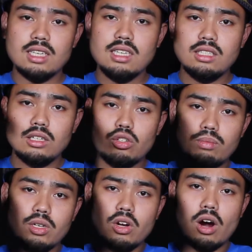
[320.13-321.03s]
easy to
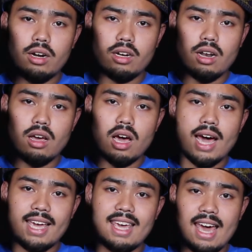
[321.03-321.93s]
be guarded
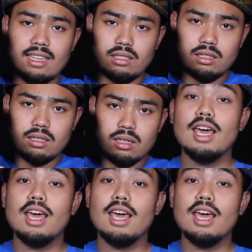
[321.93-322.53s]
against.